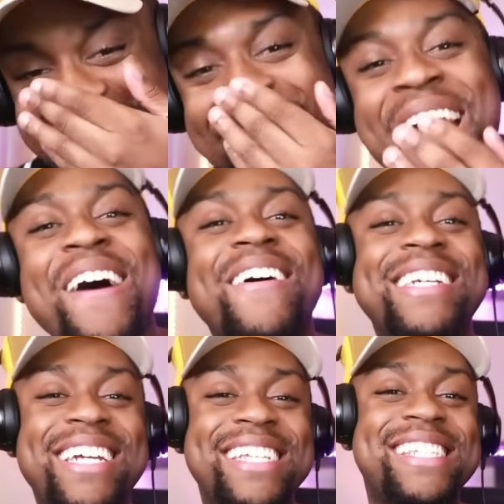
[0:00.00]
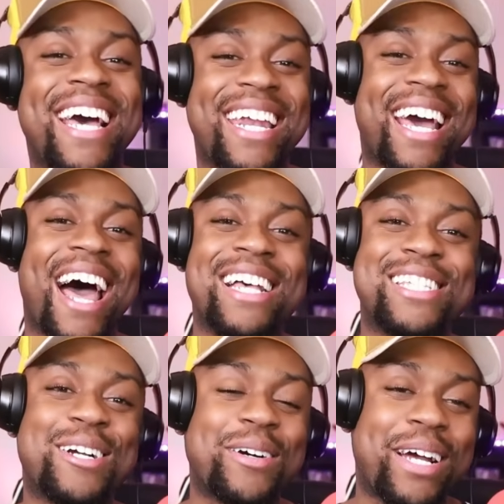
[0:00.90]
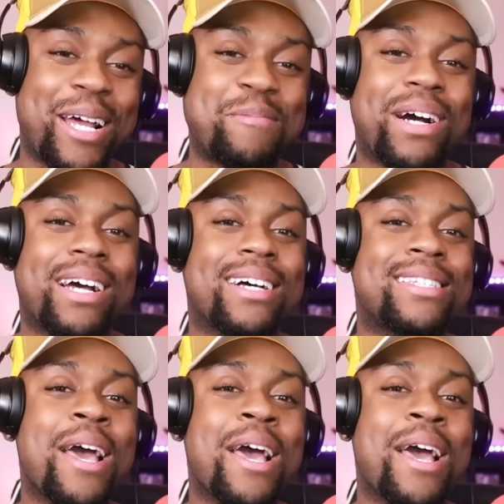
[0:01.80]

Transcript: when she said that, I screamed because